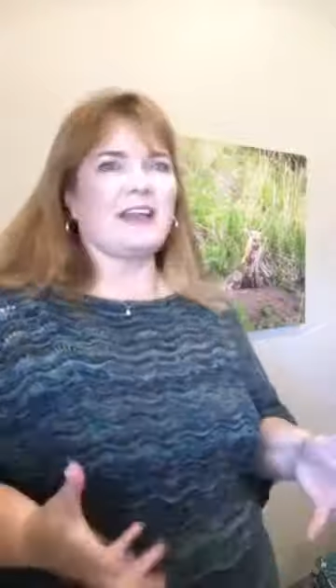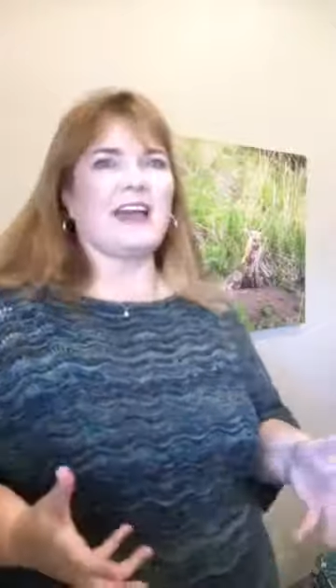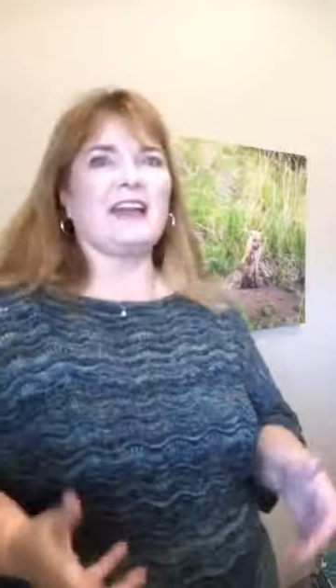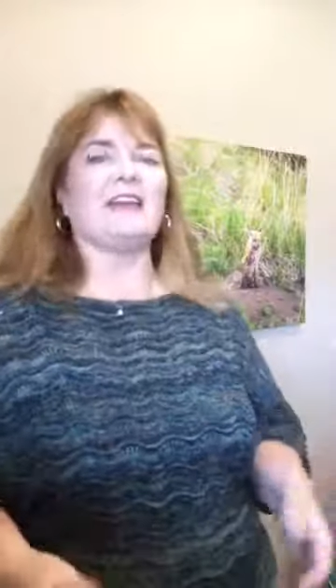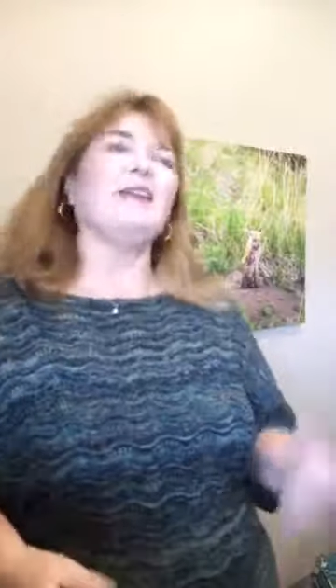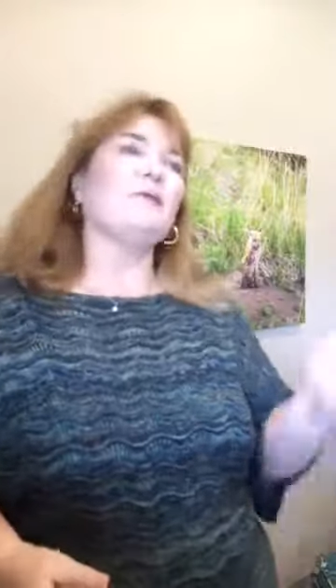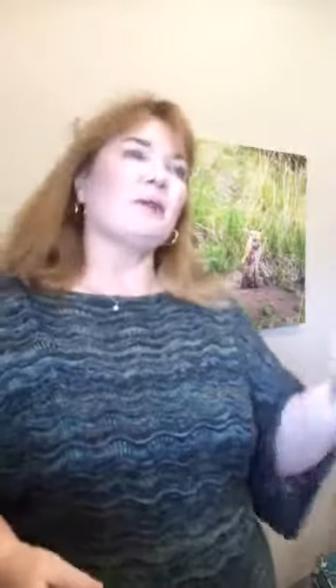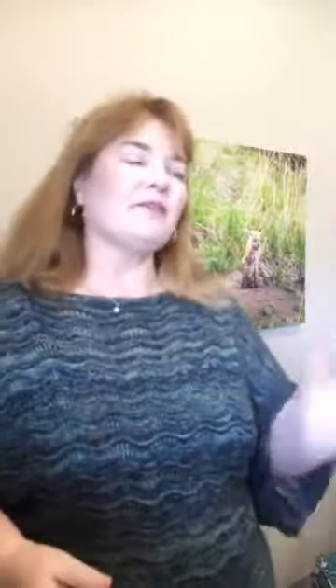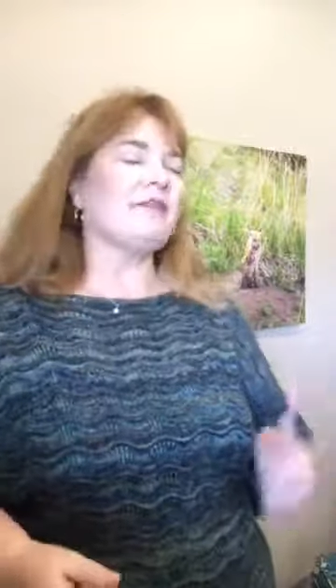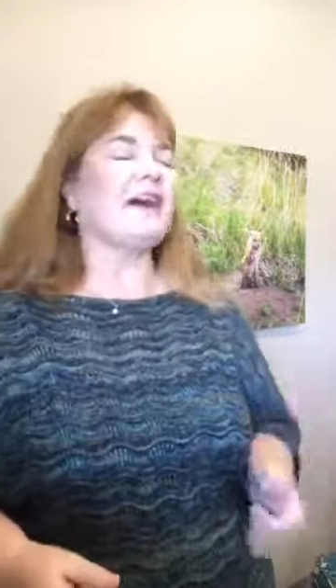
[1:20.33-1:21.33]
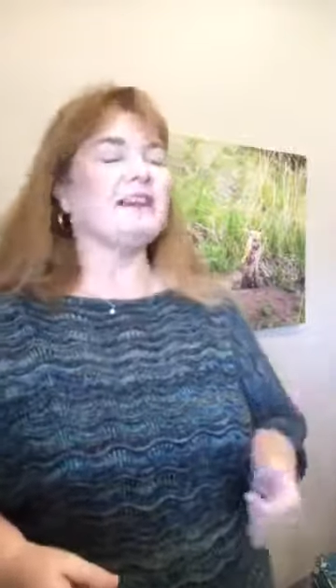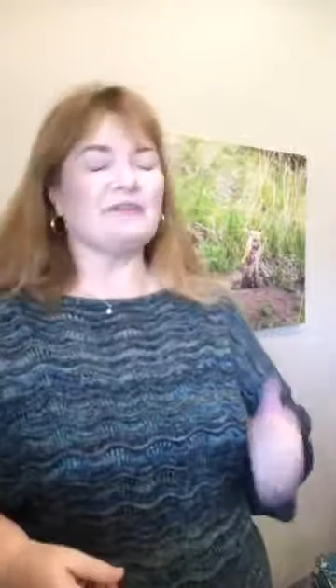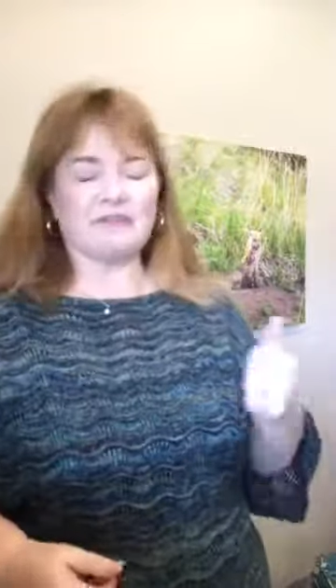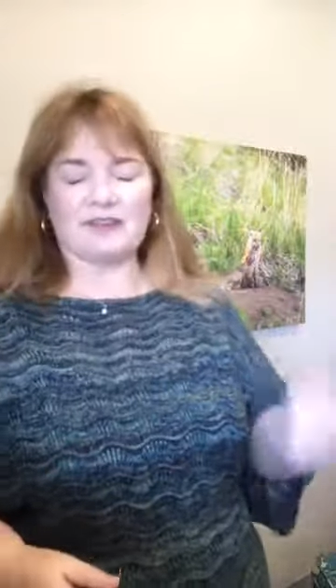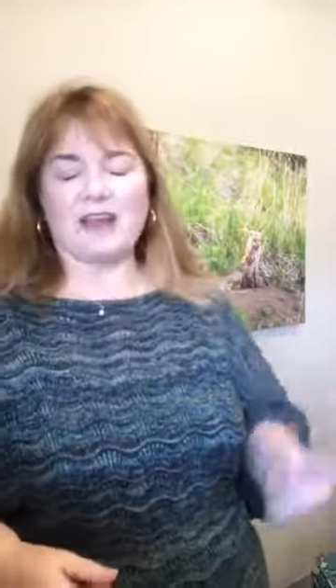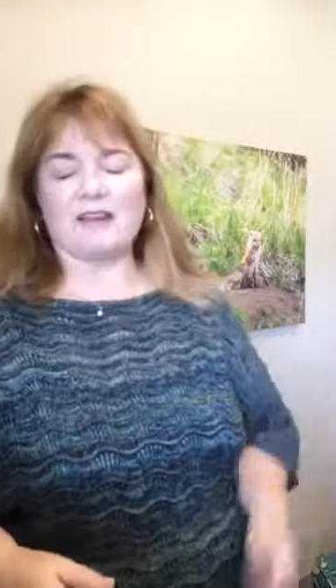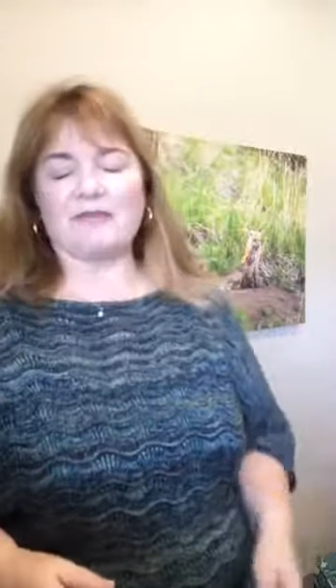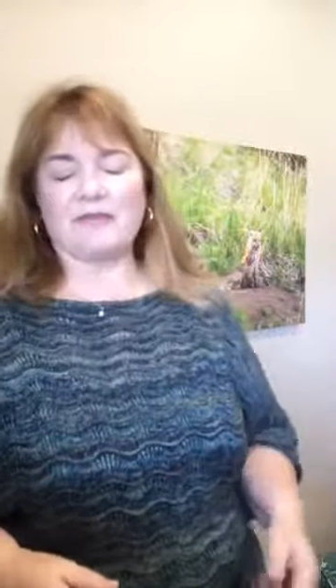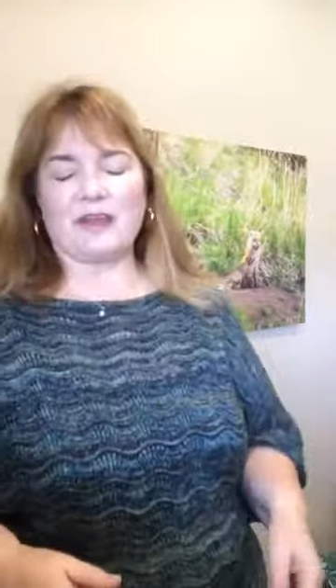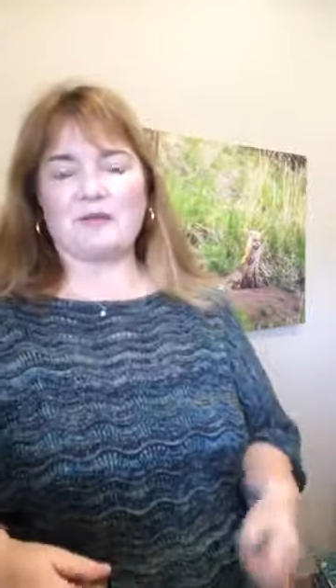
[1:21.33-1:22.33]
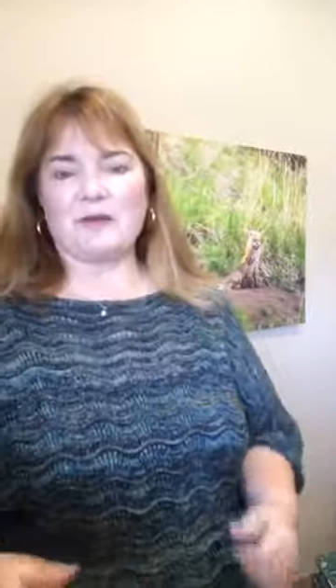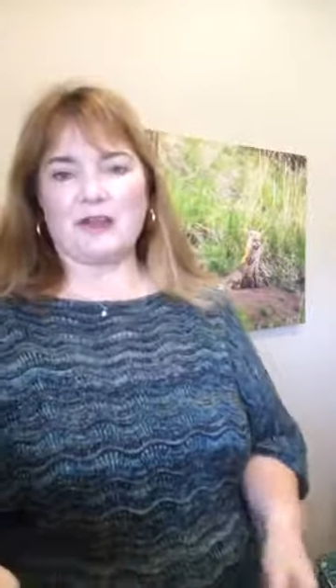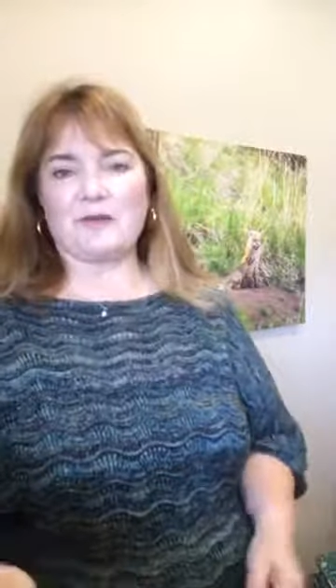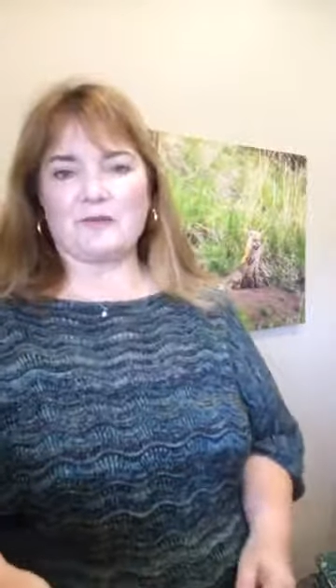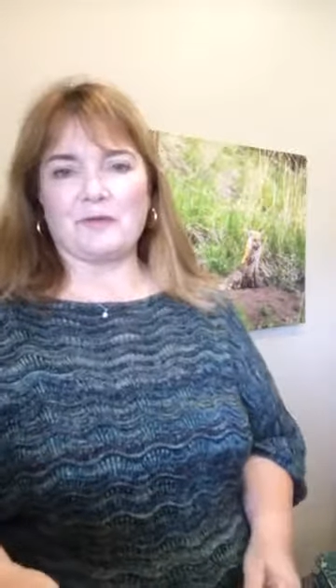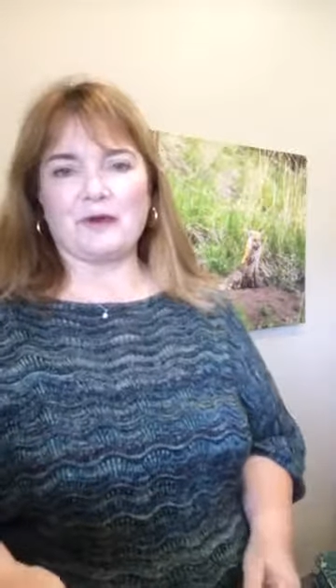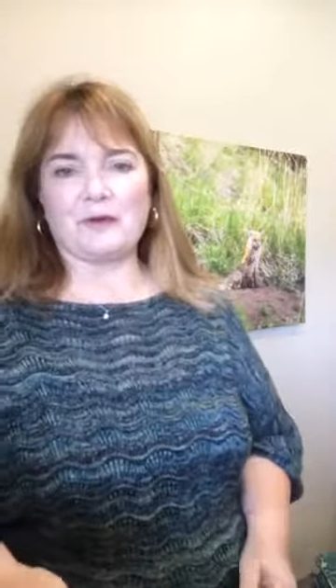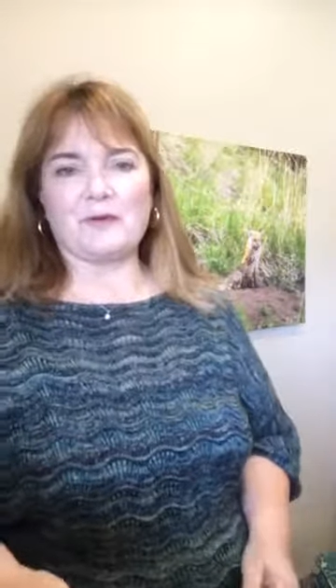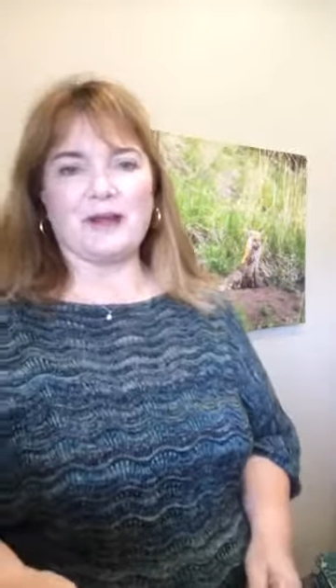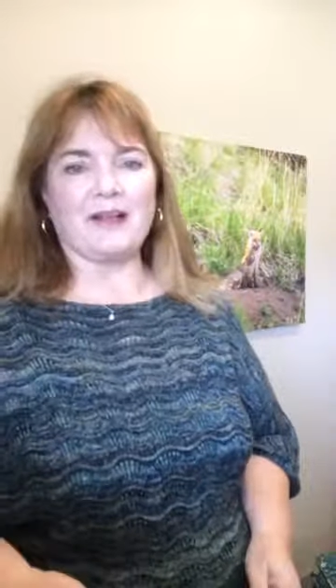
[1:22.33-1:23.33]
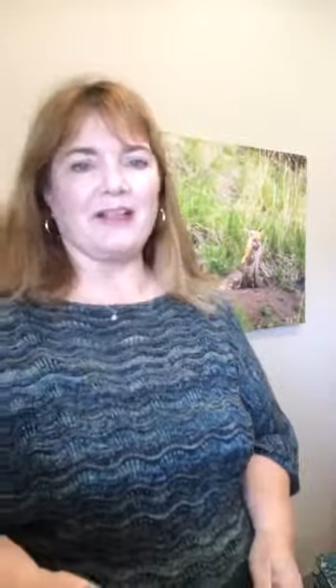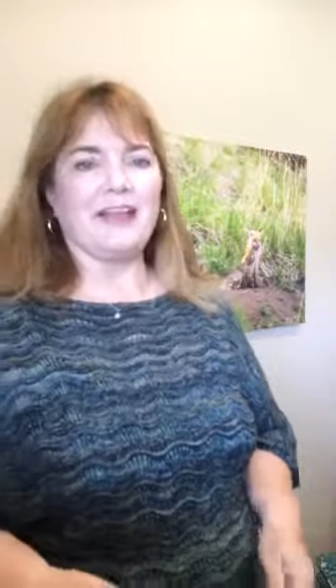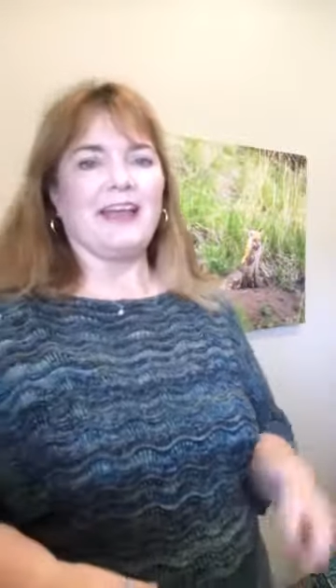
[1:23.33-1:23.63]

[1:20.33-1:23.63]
at? We find a photographer that we know pretty well,